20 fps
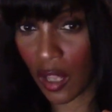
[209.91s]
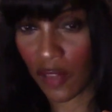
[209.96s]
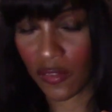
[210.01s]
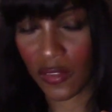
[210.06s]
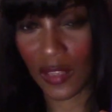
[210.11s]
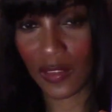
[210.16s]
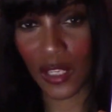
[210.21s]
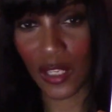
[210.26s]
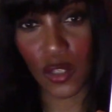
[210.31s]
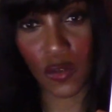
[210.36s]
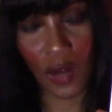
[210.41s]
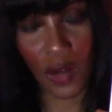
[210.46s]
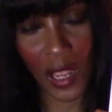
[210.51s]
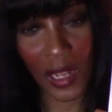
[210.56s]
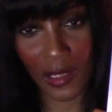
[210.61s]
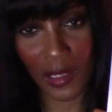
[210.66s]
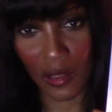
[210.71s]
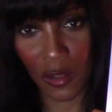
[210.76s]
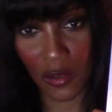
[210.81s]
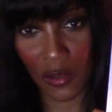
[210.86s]
I think that you're
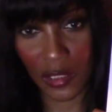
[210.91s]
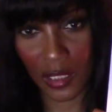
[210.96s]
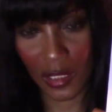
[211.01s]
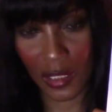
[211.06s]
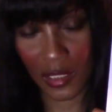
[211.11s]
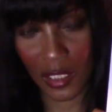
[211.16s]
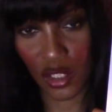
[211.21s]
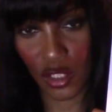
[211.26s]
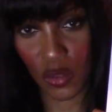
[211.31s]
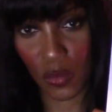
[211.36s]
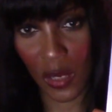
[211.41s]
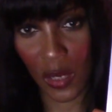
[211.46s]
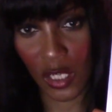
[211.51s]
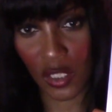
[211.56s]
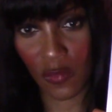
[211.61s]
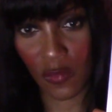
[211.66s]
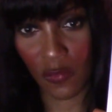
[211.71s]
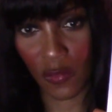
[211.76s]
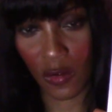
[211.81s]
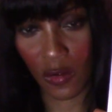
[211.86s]
analysing a
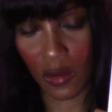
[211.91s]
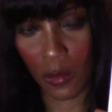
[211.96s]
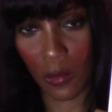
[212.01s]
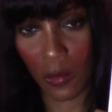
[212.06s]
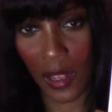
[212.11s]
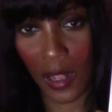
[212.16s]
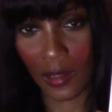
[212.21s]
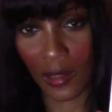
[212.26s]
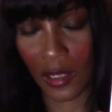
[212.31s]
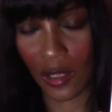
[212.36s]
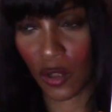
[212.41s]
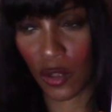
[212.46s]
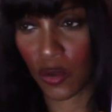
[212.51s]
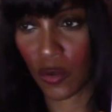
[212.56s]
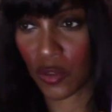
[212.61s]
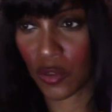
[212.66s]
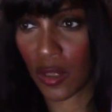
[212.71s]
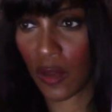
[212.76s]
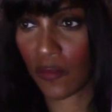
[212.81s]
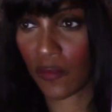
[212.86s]
situation very well. And I
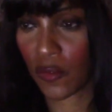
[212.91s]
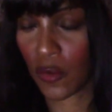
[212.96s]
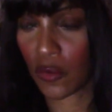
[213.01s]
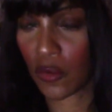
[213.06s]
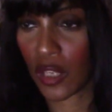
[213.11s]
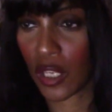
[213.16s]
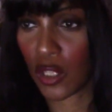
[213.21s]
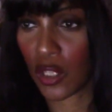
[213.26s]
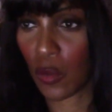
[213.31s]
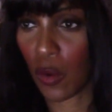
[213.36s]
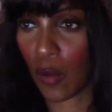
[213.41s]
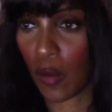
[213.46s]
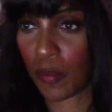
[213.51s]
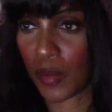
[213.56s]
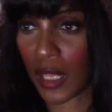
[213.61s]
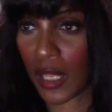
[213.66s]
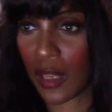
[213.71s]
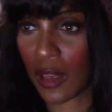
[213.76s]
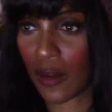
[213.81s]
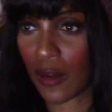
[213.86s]
also feel that you are
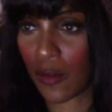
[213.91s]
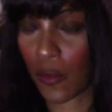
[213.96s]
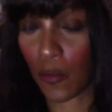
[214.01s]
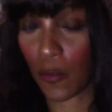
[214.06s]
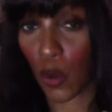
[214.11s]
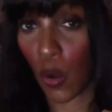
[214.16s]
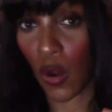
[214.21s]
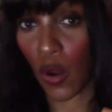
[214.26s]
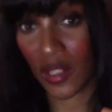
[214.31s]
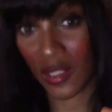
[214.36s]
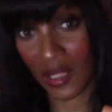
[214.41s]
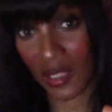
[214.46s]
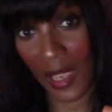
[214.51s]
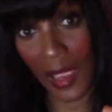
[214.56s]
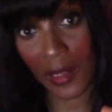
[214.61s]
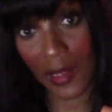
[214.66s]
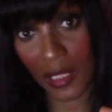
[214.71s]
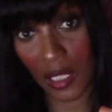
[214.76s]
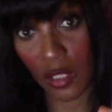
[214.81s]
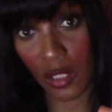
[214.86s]
being quite
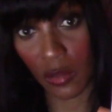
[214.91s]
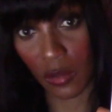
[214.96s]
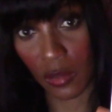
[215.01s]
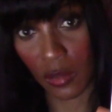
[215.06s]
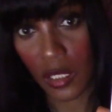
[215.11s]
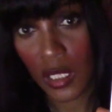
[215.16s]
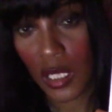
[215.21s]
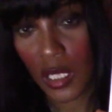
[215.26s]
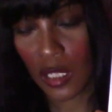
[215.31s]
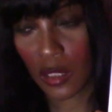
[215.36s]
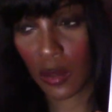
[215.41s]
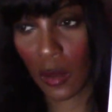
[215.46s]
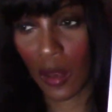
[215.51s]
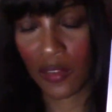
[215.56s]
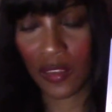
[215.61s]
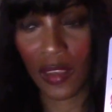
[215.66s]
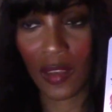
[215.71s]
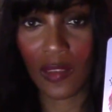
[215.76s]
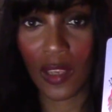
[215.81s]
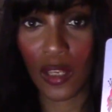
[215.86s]
tactical. So I
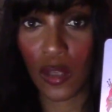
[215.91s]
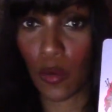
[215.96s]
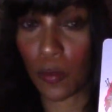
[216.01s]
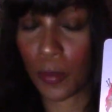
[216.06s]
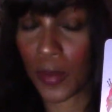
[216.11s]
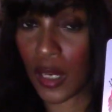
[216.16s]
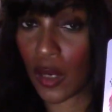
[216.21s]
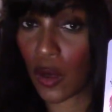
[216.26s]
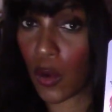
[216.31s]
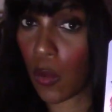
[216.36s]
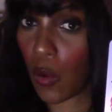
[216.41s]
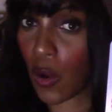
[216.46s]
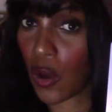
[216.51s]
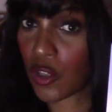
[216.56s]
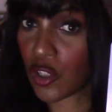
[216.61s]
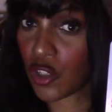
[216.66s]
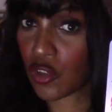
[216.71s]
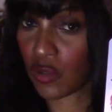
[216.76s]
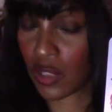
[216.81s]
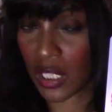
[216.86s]
think that that you're being
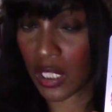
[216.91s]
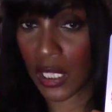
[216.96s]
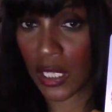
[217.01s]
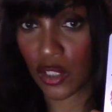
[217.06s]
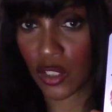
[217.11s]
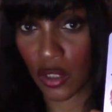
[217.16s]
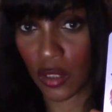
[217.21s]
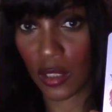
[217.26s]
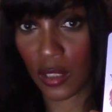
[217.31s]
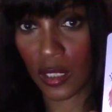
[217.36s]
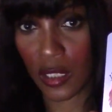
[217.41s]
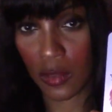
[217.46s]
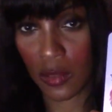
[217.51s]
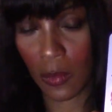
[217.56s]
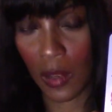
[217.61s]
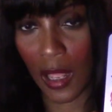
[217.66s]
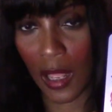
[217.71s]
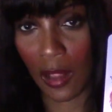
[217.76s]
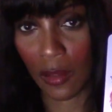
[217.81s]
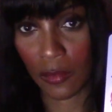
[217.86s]
quite strategical as
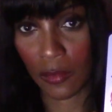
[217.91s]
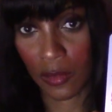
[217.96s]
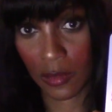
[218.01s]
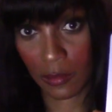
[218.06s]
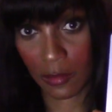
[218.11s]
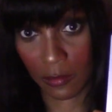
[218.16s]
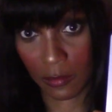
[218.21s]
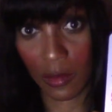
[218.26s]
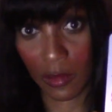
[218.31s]
well.